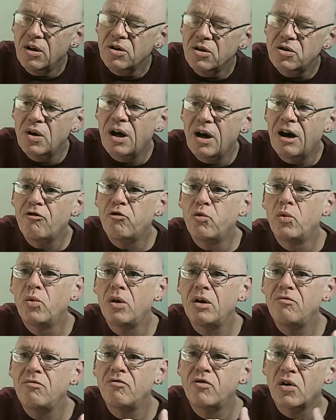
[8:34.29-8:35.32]
to have
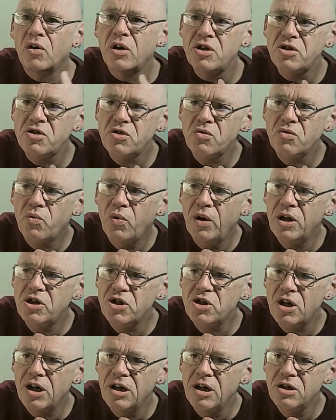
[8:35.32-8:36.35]
one voice
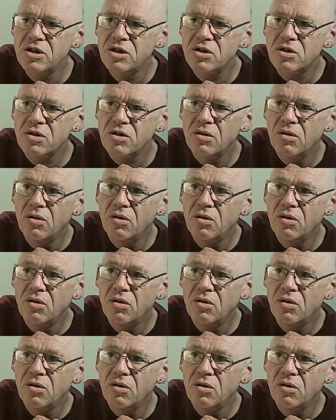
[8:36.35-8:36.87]
which is